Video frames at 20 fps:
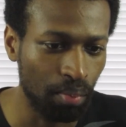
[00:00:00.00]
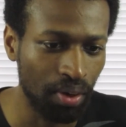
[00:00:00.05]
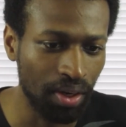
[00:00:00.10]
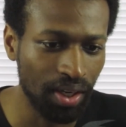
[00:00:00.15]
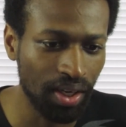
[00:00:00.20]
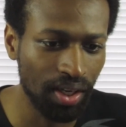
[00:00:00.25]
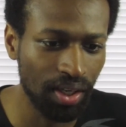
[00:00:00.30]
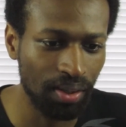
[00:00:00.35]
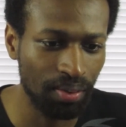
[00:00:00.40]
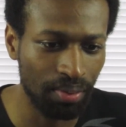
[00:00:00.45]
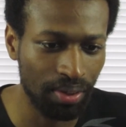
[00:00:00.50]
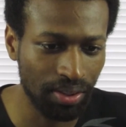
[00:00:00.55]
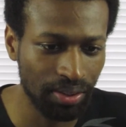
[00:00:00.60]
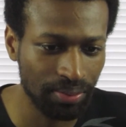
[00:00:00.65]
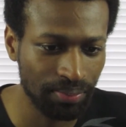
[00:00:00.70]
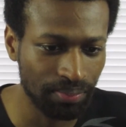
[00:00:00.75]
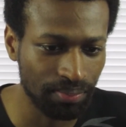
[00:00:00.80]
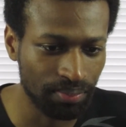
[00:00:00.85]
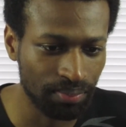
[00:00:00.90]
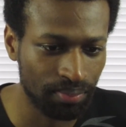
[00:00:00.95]
But
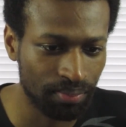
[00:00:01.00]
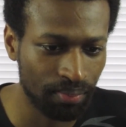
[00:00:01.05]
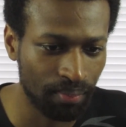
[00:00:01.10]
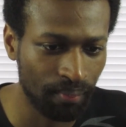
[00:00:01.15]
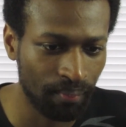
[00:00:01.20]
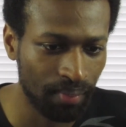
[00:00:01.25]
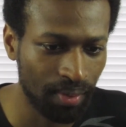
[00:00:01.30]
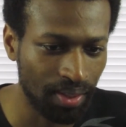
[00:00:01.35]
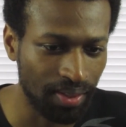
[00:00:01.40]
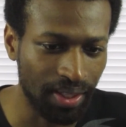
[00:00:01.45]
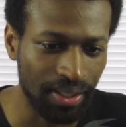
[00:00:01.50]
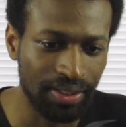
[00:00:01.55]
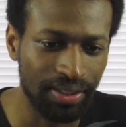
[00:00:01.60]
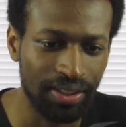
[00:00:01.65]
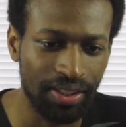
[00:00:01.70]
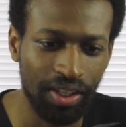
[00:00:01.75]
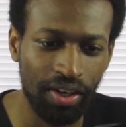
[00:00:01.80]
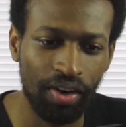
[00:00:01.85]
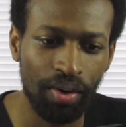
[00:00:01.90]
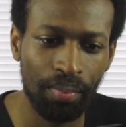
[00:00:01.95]
anyway,
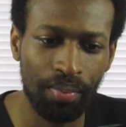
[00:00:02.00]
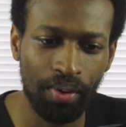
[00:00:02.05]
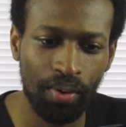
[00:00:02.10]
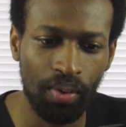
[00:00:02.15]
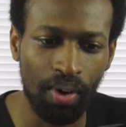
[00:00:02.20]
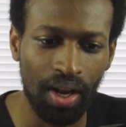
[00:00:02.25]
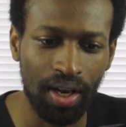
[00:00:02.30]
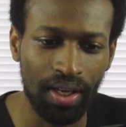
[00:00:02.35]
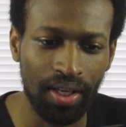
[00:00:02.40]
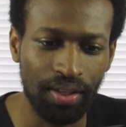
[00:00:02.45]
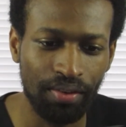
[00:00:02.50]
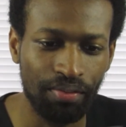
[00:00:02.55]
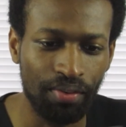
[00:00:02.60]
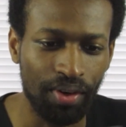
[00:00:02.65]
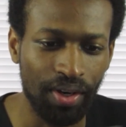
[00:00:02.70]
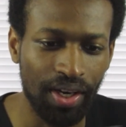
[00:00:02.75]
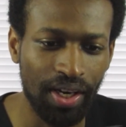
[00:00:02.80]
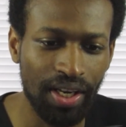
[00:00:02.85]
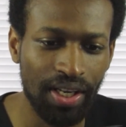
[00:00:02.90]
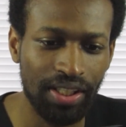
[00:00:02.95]
that's a terrible quality
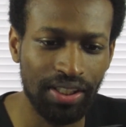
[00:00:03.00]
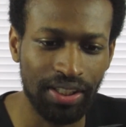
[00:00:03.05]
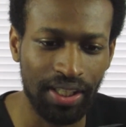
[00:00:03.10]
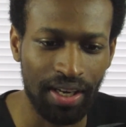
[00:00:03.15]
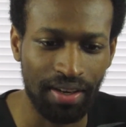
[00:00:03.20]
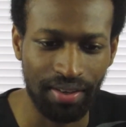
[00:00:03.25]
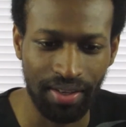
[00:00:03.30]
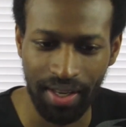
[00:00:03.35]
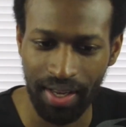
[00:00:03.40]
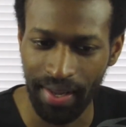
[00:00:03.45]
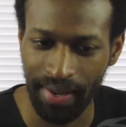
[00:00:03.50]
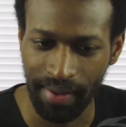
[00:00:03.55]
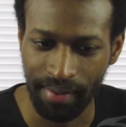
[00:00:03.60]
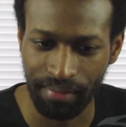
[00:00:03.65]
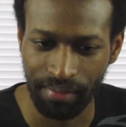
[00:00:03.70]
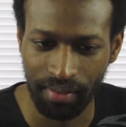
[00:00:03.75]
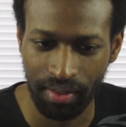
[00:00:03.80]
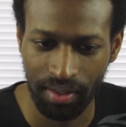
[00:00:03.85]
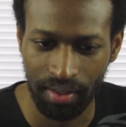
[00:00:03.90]
for any child to have.